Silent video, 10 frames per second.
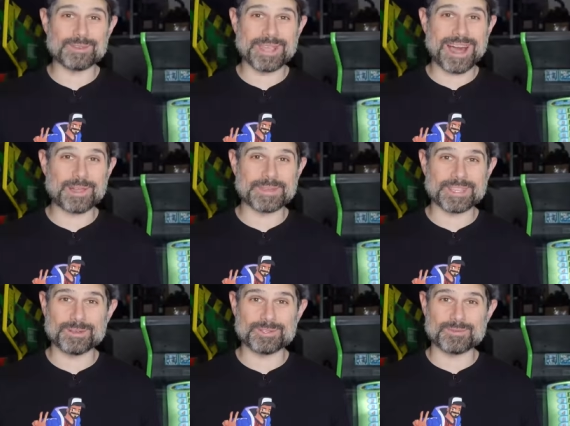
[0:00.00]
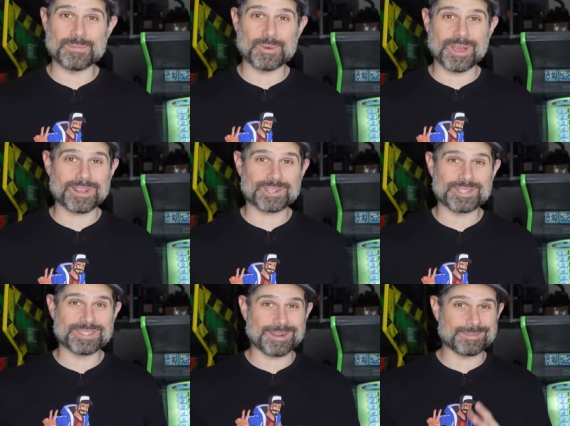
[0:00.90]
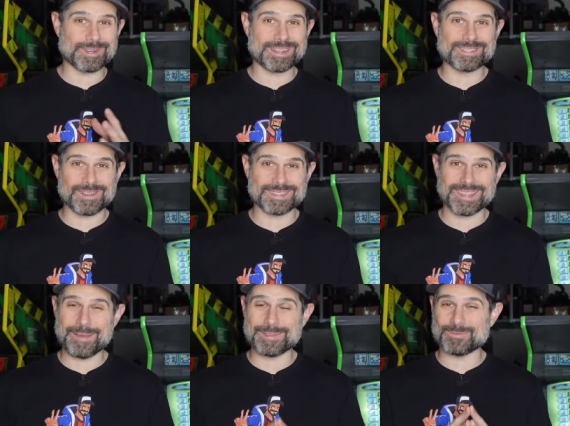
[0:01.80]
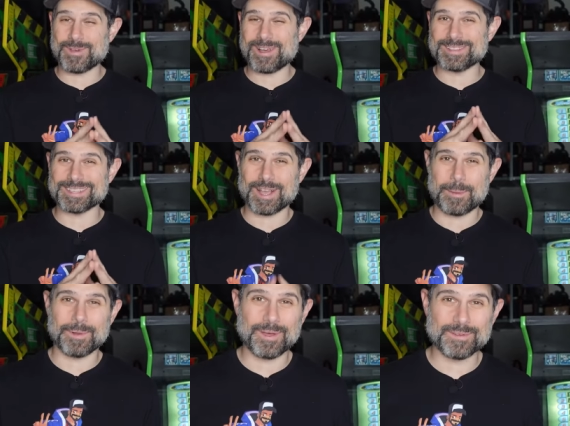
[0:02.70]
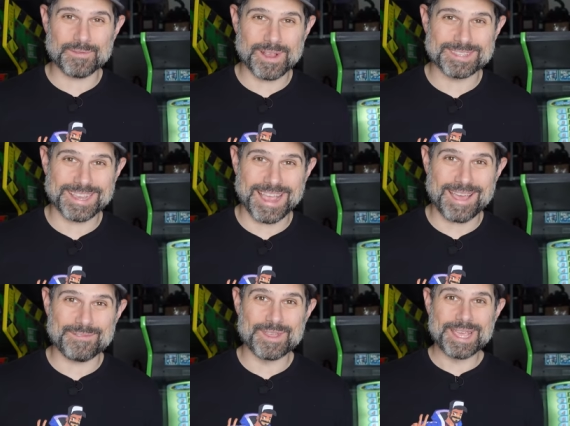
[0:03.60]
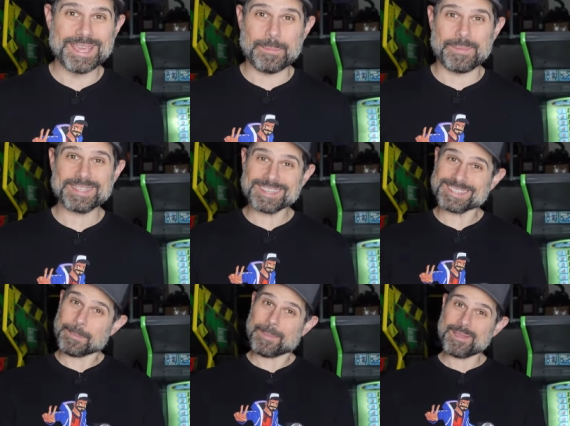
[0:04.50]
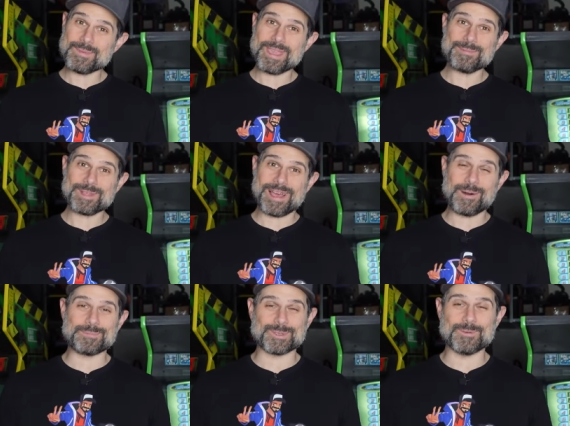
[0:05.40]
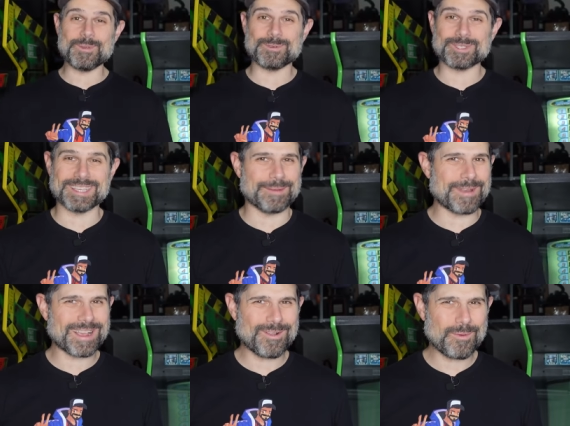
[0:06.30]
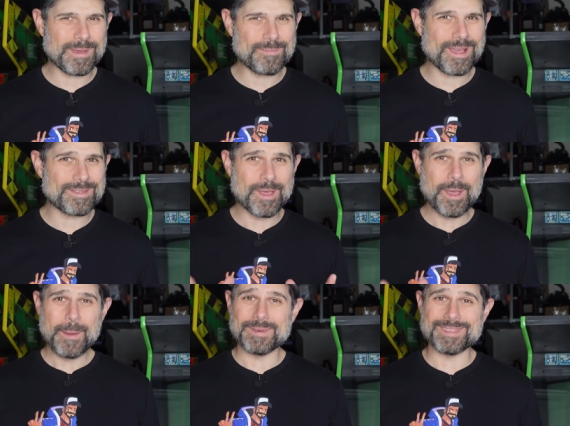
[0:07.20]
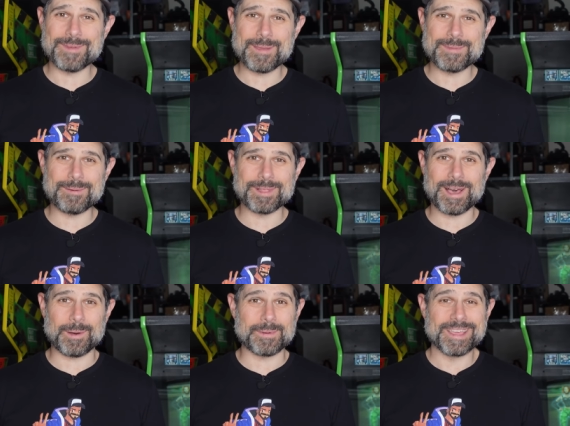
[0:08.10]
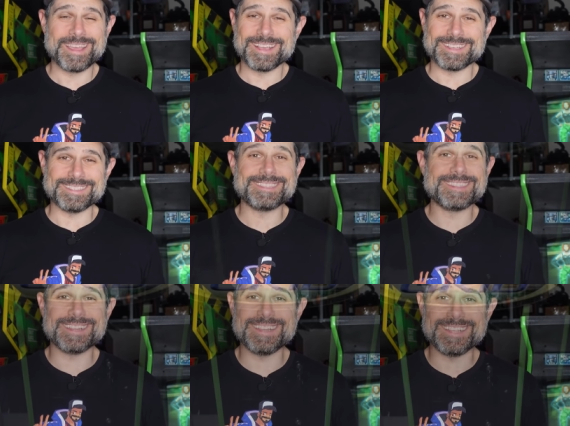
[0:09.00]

to Galloping Ghost Reproductions and I'm trying to talk to them as well as a couple other friends I have in the business that might be able to help, so we will see. I'm not gonna hold my breath, but they might be able to help because this thing